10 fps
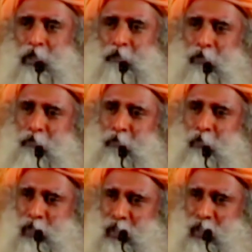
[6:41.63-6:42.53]
is suffering from
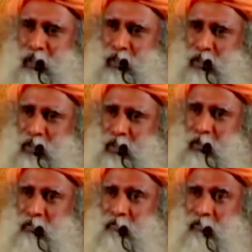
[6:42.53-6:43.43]
the sickness
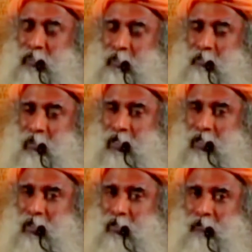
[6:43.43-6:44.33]
which is
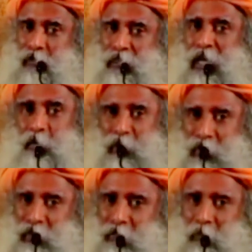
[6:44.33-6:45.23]
passing off as
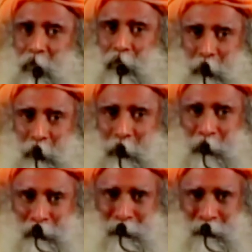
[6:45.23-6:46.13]
happiness for most people.